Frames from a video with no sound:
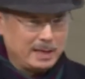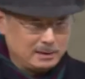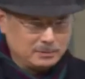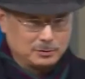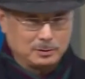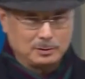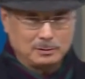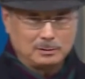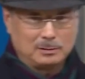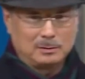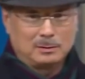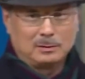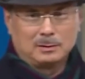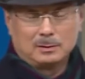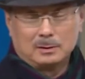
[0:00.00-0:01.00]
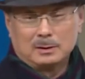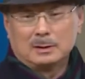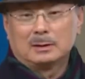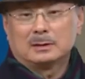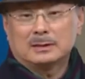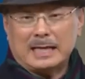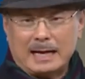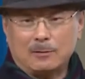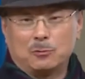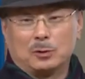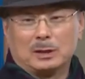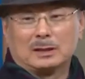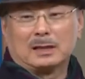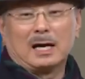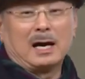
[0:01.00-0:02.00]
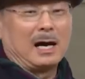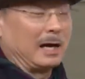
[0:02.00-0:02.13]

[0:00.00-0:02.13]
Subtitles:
with them. All of